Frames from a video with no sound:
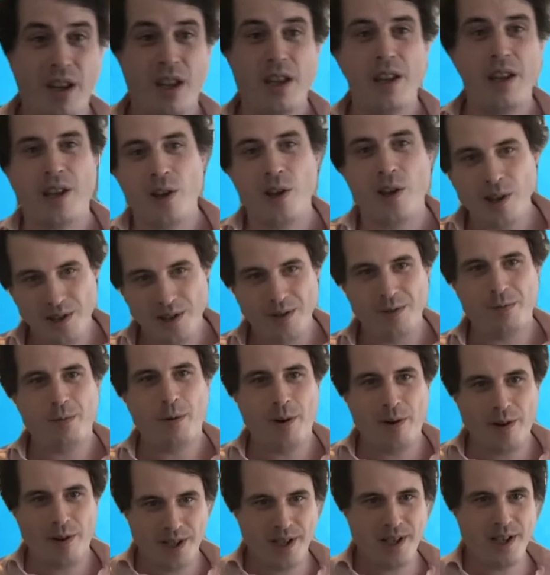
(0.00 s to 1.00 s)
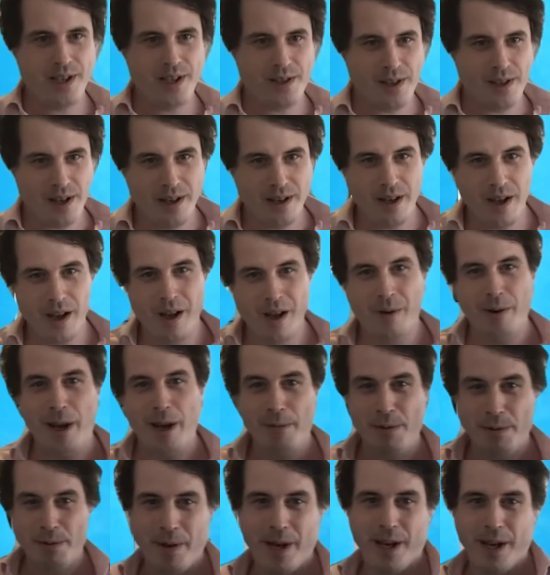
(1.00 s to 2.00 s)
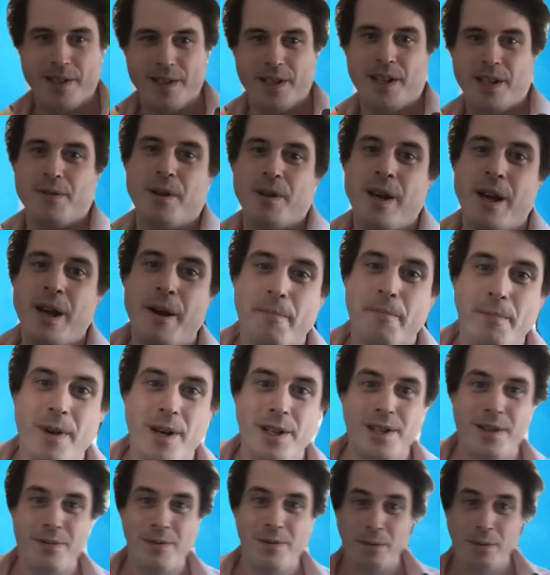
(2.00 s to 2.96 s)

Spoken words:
cost of warranties in the OEM space, as most of you